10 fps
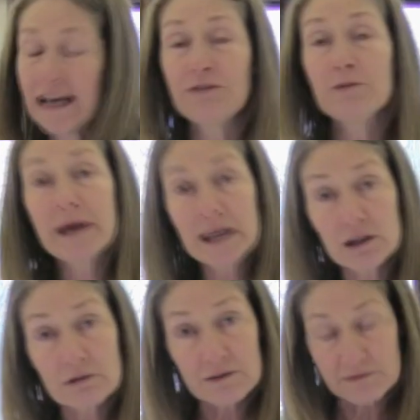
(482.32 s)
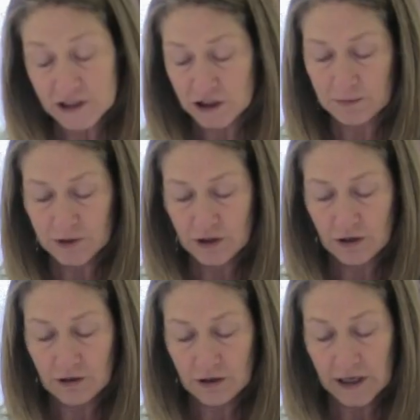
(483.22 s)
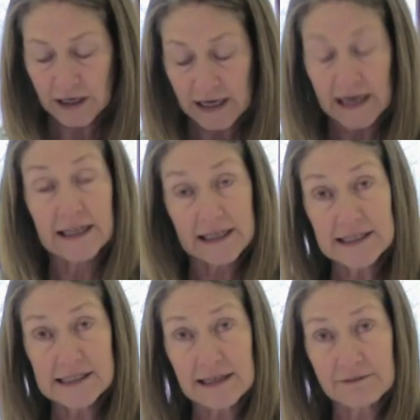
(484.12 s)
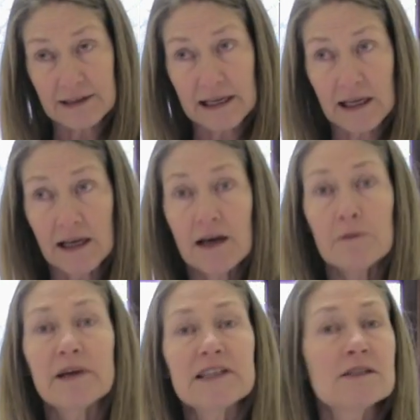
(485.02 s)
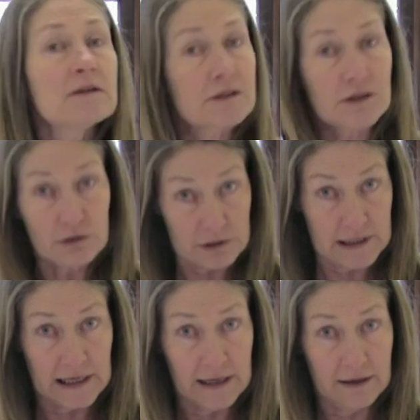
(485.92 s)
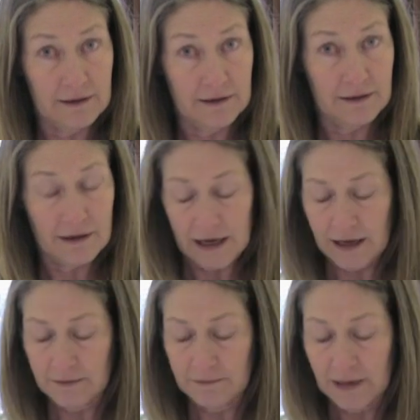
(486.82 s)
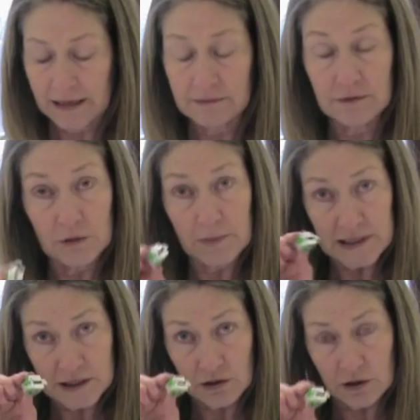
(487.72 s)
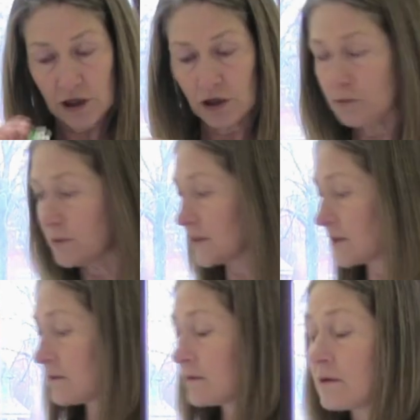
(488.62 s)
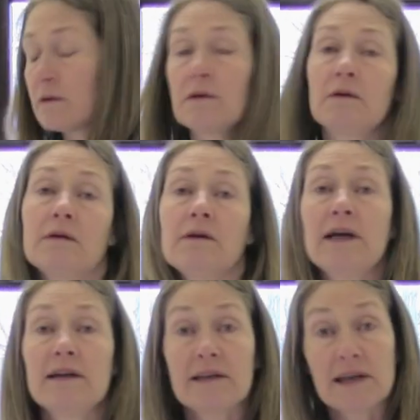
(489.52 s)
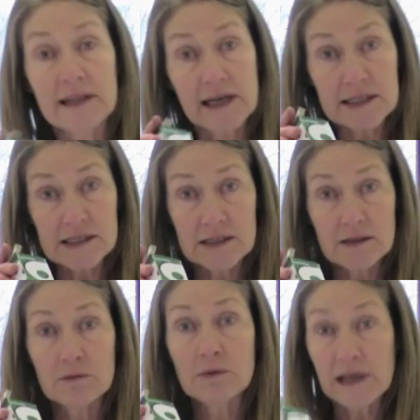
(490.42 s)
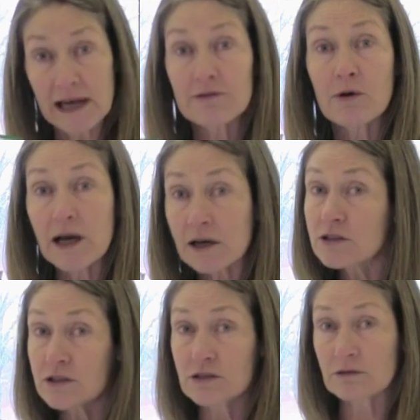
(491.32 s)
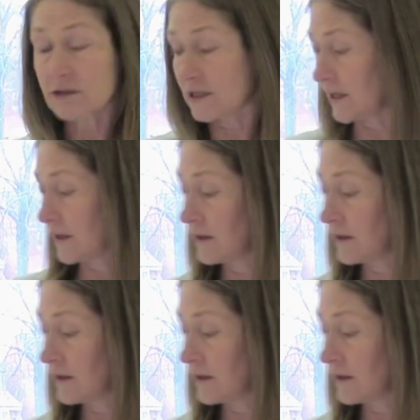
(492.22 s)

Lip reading: If you make your own vegetable stock, it is lovely, but it's not salty. And you buy stock cubes, anything like that, will have quite a lot of salt in.